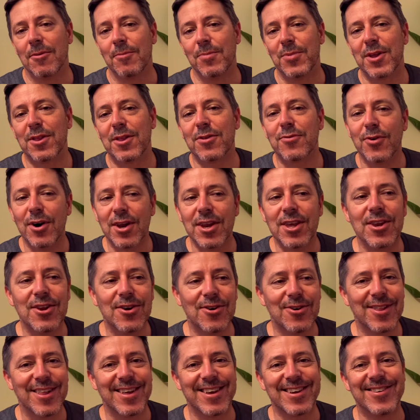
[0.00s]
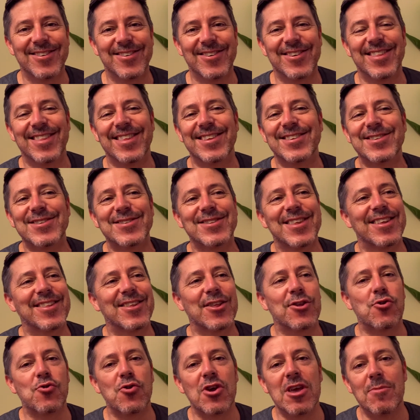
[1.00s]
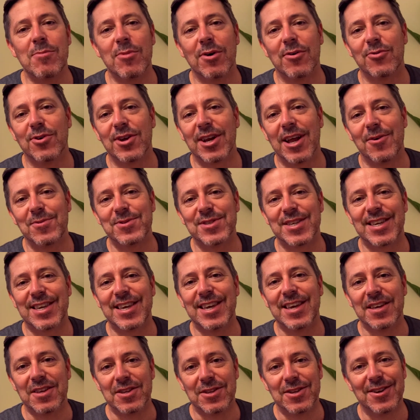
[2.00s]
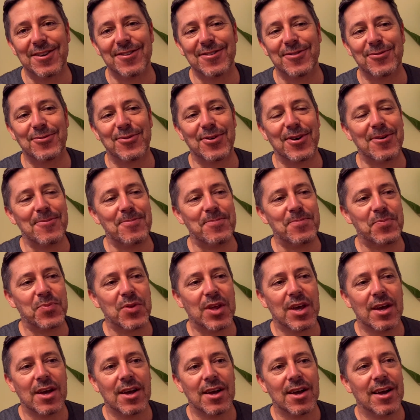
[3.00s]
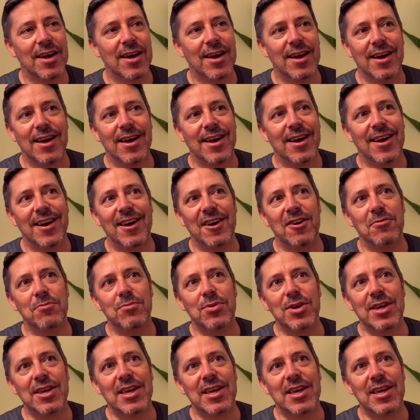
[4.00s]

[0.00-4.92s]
It's funny, like this is like the dream of when I was a kid, of being